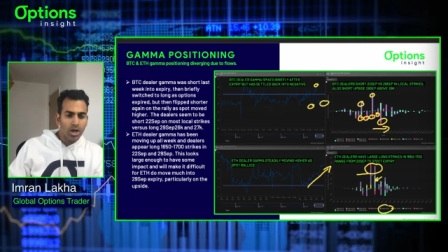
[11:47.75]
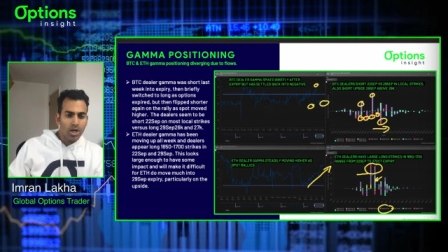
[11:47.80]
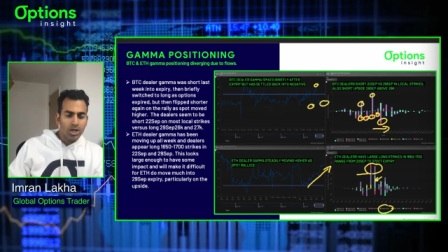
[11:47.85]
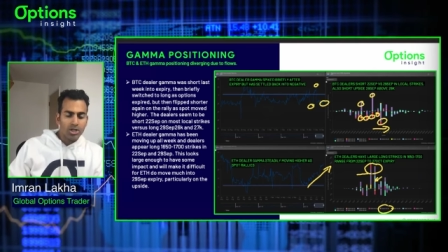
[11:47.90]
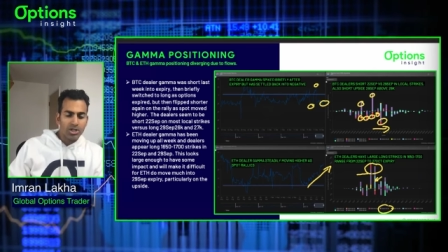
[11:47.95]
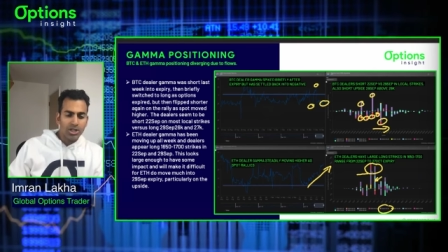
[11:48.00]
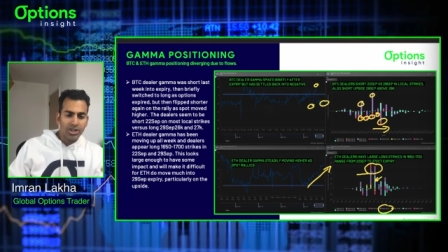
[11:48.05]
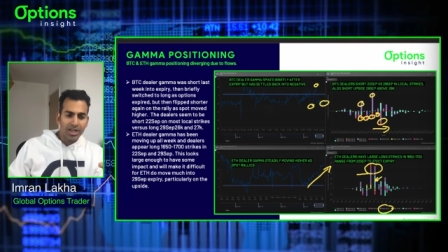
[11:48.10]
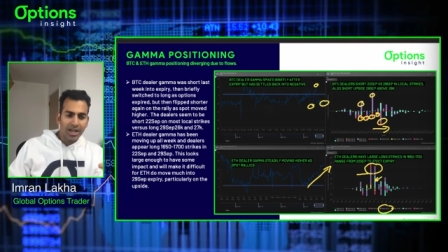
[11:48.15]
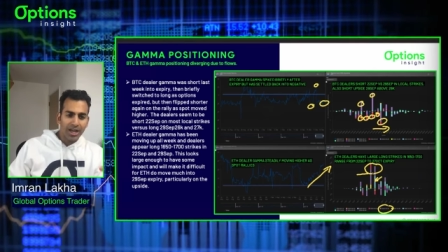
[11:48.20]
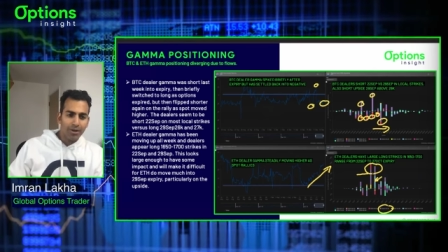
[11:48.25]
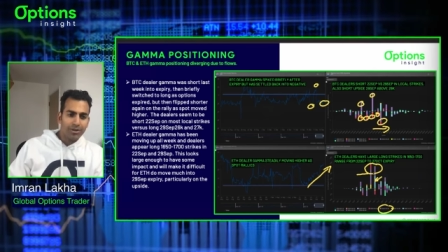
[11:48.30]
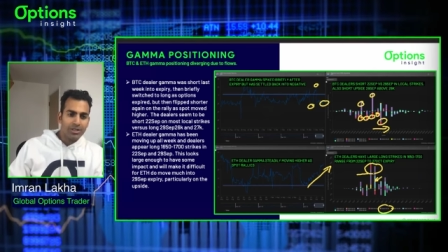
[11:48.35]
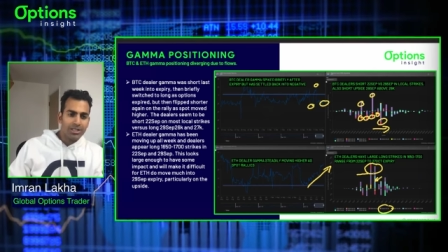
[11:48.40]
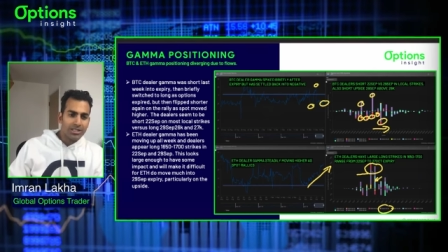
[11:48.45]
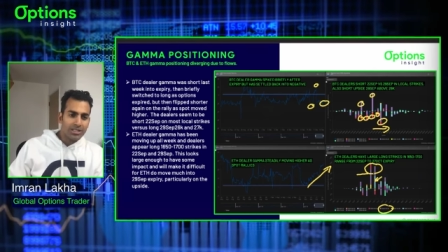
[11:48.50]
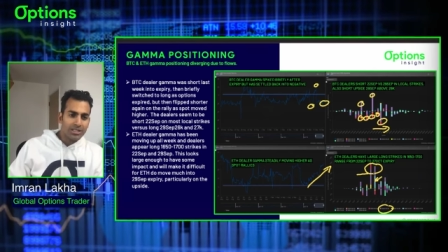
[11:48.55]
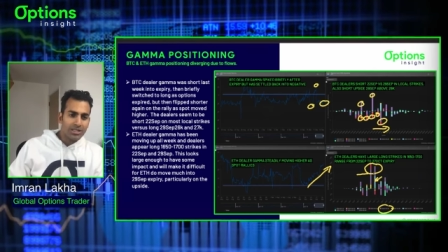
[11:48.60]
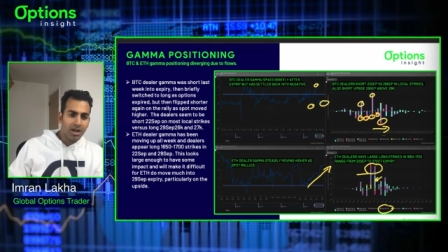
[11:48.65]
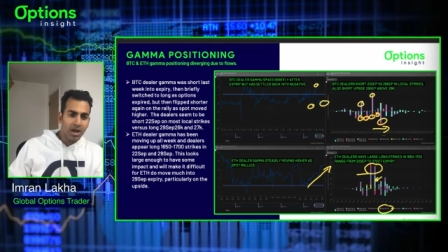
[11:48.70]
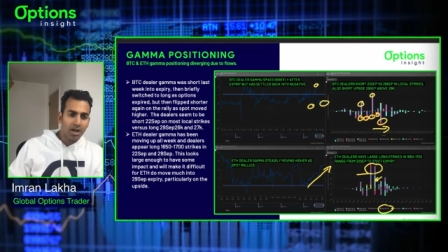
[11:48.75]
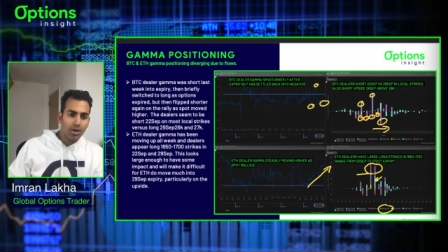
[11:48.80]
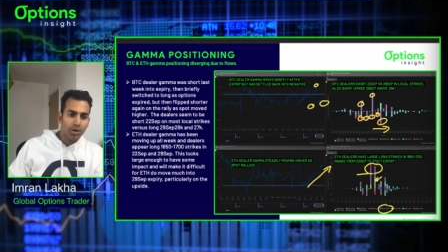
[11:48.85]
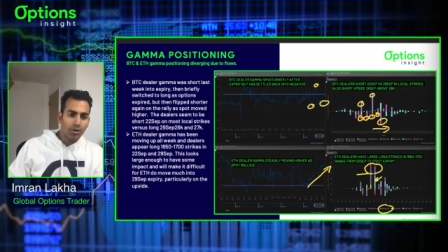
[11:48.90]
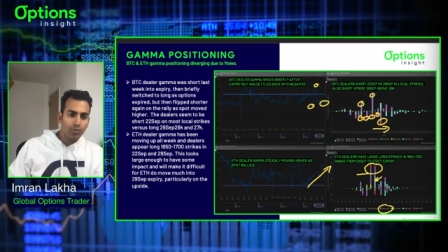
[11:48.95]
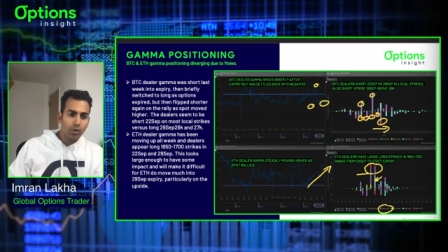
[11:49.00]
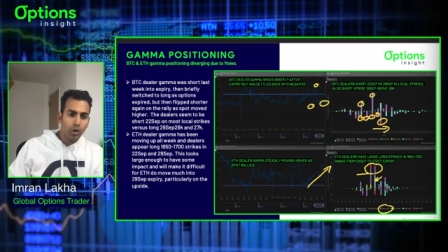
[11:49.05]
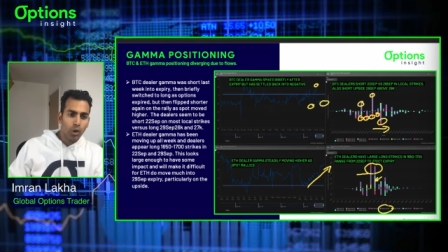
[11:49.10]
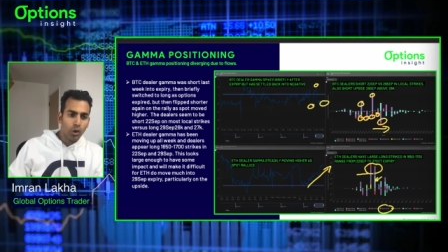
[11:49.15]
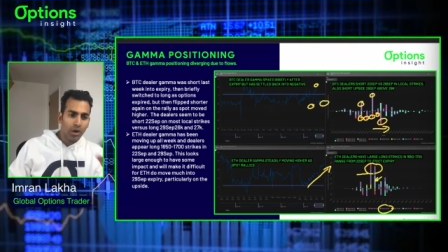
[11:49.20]
So there is a ton
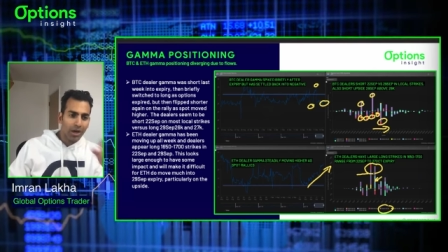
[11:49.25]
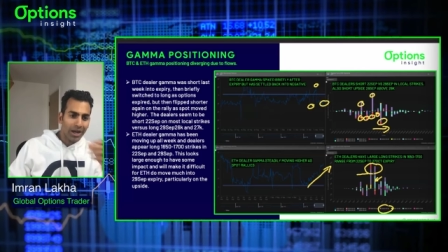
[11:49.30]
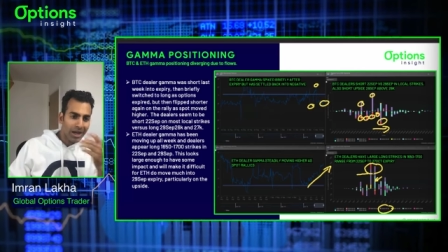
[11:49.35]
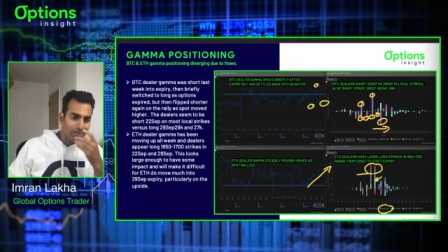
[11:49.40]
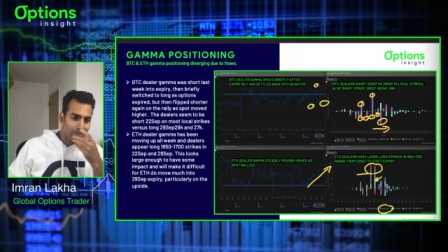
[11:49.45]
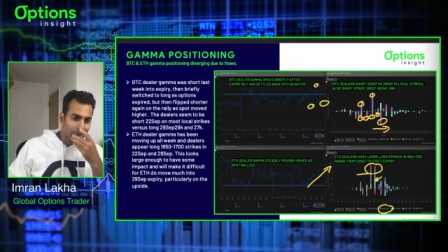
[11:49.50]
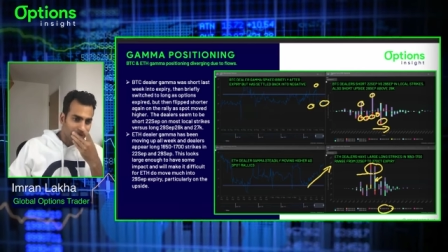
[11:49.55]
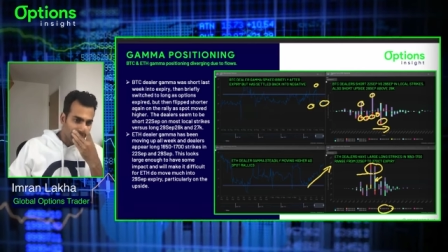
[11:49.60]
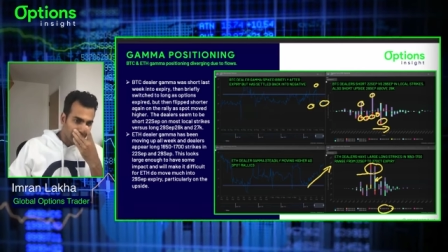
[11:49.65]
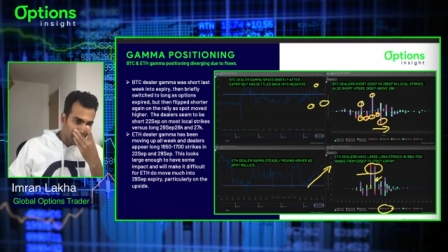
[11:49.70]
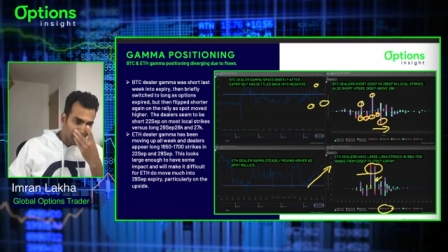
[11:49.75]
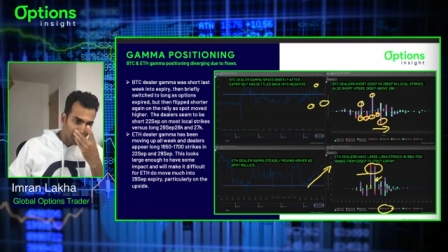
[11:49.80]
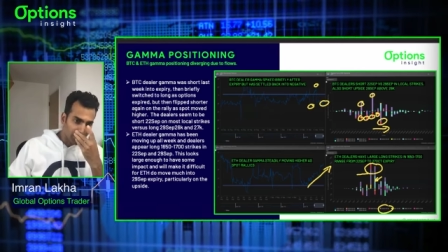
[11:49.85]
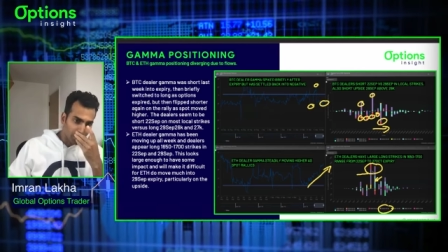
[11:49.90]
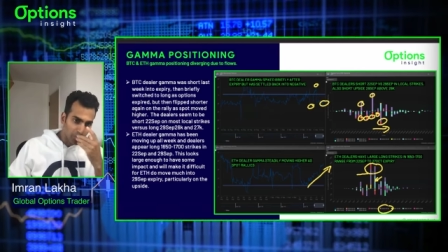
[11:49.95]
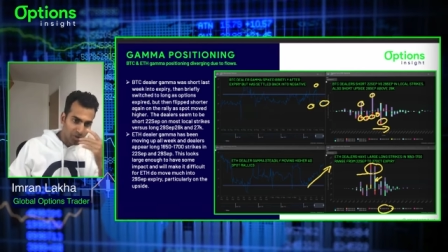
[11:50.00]
of long Gamma here that